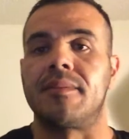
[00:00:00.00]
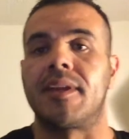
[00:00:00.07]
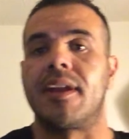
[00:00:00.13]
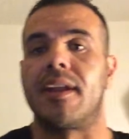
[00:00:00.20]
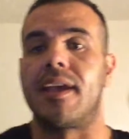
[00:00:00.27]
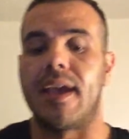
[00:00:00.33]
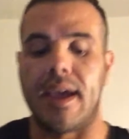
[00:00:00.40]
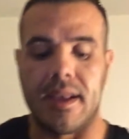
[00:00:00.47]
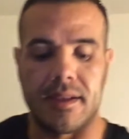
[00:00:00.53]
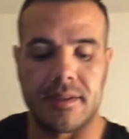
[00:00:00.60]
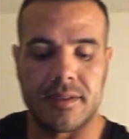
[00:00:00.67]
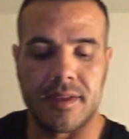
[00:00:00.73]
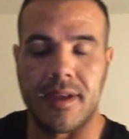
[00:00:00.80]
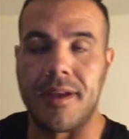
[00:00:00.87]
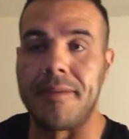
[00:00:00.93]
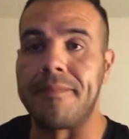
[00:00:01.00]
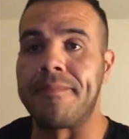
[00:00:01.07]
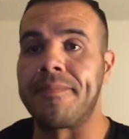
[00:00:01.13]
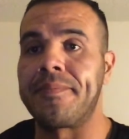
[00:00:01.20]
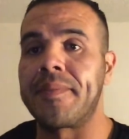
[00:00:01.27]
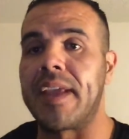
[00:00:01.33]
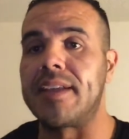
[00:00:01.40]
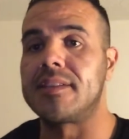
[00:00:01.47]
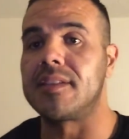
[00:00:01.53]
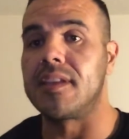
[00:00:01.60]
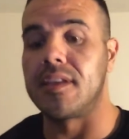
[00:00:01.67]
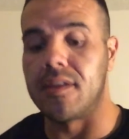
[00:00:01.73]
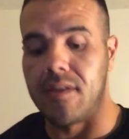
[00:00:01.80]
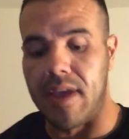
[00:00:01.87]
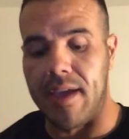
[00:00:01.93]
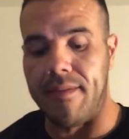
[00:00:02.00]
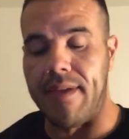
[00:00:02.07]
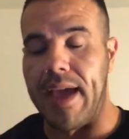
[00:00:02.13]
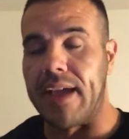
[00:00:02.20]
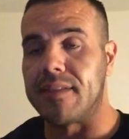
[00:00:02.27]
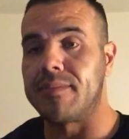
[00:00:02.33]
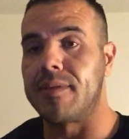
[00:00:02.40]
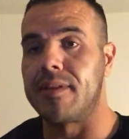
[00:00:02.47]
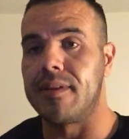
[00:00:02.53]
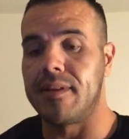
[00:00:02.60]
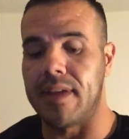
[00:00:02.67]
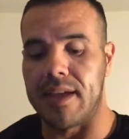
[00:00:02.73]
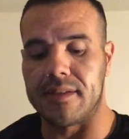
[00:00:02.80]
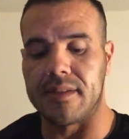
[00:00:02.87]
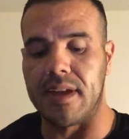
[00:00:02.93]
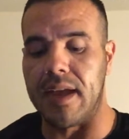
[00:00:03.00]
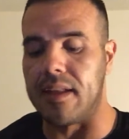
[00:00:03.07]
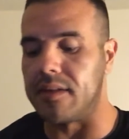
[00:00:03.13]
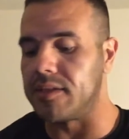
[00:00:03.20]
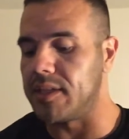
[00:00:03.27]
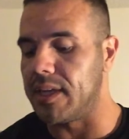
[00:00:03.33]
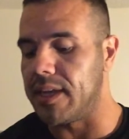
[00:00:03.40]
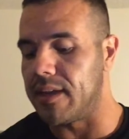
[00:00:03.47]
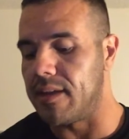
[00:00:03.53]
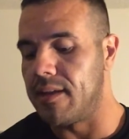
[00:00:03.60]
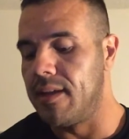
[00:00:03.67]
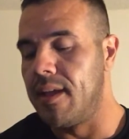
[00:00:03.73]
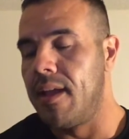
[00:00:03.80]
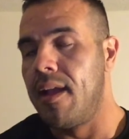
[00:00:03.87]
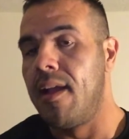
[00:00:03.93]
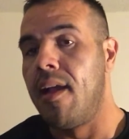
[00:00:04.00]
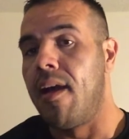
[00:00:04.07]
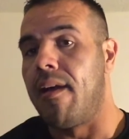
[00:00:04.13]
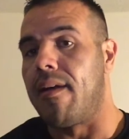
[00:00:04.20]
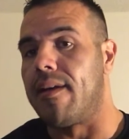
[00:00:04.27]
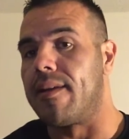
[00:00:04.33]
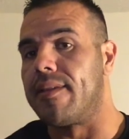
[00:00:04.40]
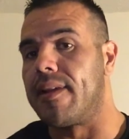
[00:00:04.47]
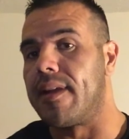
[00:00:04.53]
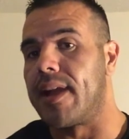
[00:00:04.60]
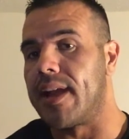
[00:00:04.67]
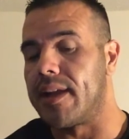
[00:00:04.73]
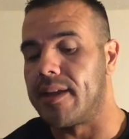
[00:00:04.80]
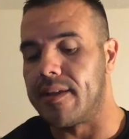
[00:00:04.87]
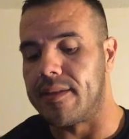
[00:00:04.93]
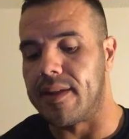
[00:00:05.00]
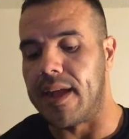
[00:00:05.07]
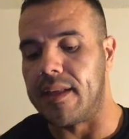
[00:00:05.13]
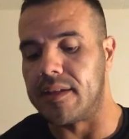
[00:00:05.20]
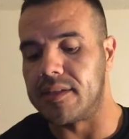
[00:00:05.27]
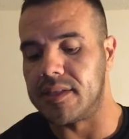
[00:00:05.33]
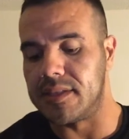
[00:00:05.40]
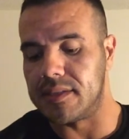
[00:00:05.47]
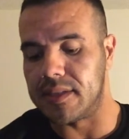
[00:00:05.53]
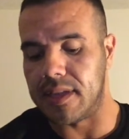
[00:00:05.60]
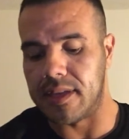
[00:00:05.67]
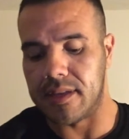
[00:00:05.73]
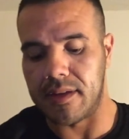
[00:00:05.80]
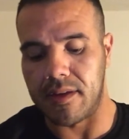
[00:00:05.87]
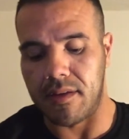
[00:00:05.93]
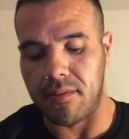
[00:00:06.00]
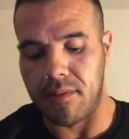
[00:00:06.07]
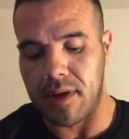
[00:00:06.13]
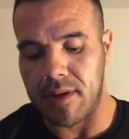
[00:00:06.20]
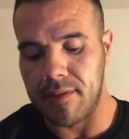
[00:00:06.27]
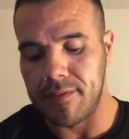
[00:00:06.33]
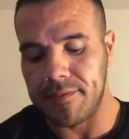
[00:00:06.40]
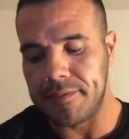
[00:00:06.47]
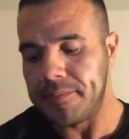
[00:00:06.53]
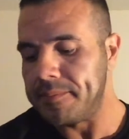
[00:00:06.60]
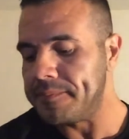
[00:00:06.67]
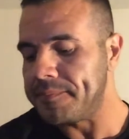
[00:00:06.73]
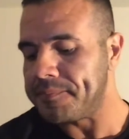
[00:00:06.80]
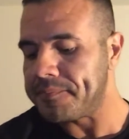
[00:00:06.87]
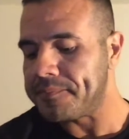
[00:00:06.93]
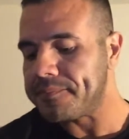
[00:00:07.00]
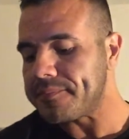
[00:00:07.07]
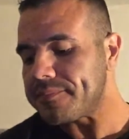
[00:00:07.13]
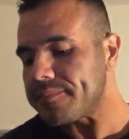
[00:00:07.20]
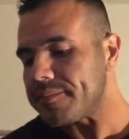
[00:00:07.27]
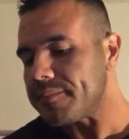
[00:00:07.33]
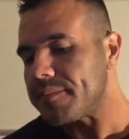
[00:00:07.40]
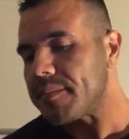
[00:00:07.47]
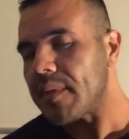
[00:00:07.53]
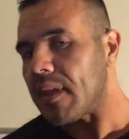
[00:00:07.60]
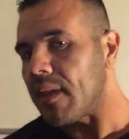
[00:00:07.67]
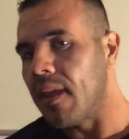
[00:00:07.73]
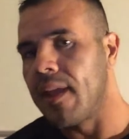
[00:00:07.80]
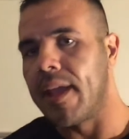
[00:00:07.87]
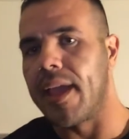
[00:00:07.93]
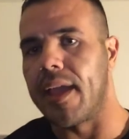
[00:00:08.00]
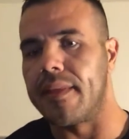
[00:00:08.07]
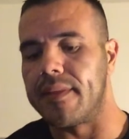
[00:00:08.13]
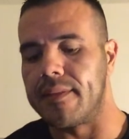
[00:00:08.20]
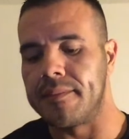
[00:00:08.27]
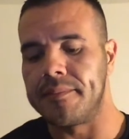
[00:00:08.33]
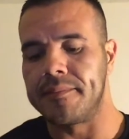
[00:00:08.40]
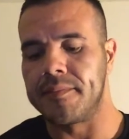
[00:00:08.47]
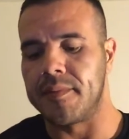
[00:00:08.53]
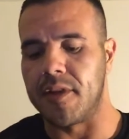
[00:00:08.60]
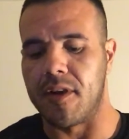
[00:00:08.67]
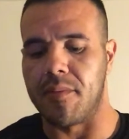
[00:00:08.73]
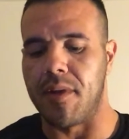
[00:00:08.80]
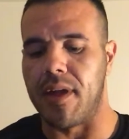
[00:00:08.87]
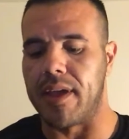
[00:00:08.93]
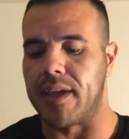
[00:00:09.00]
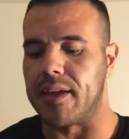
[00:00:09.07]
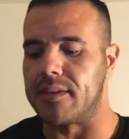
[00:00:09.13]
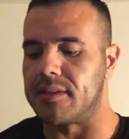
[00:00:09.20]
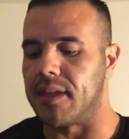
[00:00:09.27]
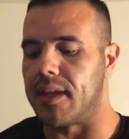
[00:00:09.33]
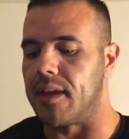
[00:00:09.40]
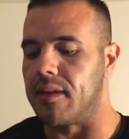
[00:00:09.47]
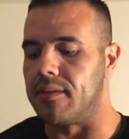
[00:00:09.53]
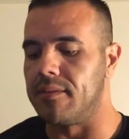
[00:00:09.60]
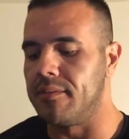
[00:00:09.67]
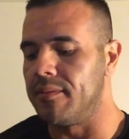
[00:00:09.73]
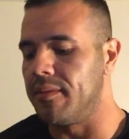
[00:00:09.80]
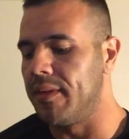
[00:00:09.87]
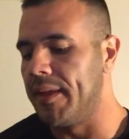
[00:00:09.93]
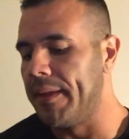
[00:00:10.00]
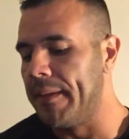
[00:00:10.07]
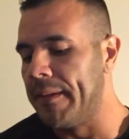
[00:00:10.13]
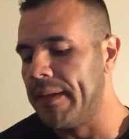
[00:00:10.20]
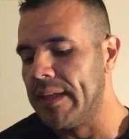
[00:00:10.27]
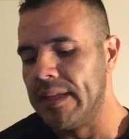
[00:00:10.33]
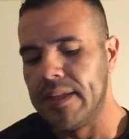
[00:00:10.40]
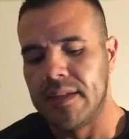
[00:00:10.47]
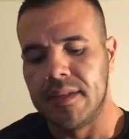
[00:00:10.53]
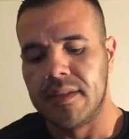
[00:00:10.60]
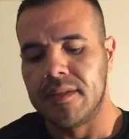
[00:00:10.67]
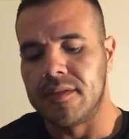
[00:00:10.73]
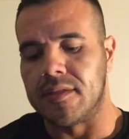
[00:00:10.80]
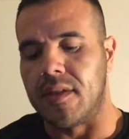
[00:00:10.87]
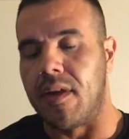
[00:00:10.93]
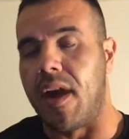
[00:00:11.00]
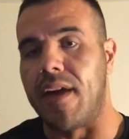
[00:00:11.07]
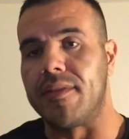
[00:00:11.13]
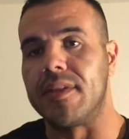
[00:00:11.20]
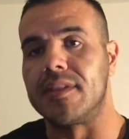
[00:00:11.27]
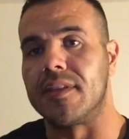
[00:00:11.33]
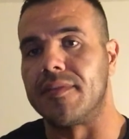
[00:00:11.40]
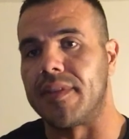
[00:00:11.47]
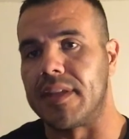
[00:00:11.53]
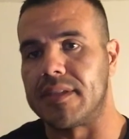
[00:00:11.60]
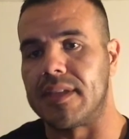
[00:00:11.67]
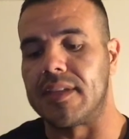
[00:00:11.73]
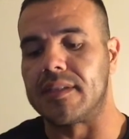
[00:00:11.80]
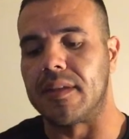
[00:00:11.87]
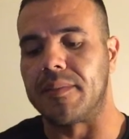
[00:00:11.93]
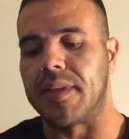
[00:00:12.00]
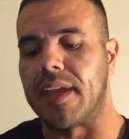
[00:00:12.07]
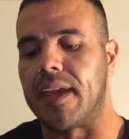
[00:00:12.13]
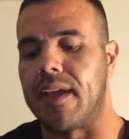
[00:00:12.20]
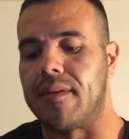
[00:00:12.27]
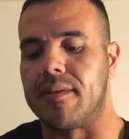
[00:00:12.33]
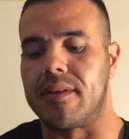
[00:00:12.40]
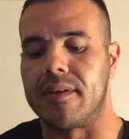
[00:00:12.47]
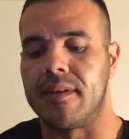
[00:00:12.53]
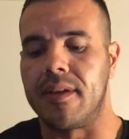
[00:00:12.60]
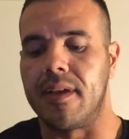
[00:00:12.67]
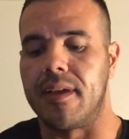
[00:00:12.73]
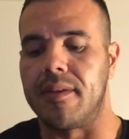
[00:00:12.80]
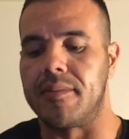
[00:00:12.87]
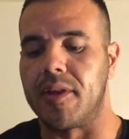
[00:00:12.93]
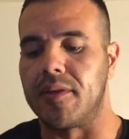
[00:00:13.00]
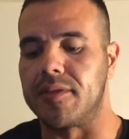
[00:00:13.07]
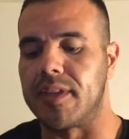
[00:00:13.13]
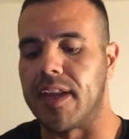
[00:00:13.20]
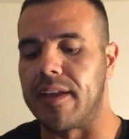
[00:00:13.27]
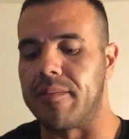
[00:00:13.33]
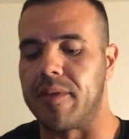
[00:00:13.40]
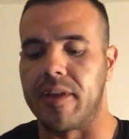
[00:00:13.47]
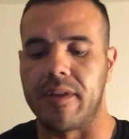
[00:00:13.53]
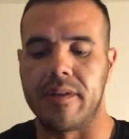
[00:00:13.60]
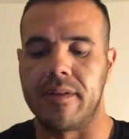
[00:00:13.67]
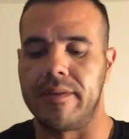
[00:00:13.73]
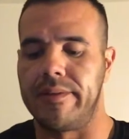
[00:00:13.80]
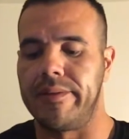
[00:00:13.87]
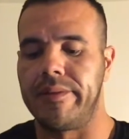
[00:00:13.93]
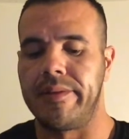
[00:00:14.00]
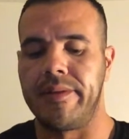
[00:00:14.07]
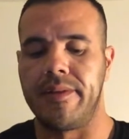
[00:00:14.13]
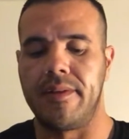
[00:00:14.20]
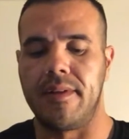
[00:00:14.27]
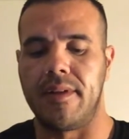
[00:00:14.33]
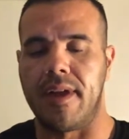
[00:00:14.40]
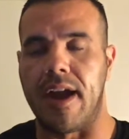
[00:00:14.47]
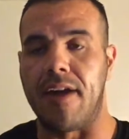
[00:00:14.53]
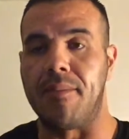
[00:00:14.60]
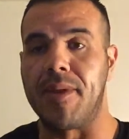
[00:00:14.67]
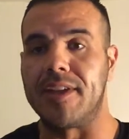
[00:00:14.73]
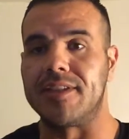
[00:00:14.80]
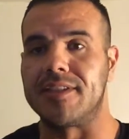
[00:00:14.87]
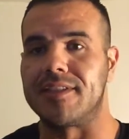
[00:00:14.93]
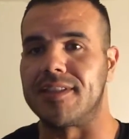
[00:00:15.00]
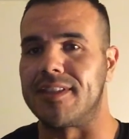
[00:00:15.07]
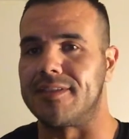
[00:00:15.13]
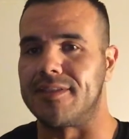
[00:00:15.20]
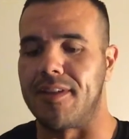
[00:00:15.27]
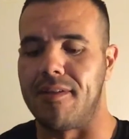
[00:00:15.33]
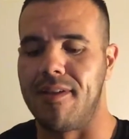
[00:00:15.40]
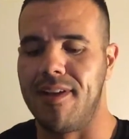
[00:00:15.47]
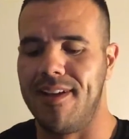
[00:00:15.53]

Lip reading: I'm going to ask, I see you have aspirin as an allergy here. Are there any other allergies that you're aware of? And they're probably going to say no. So obviously if they said something, I would notate it, but our patient says no.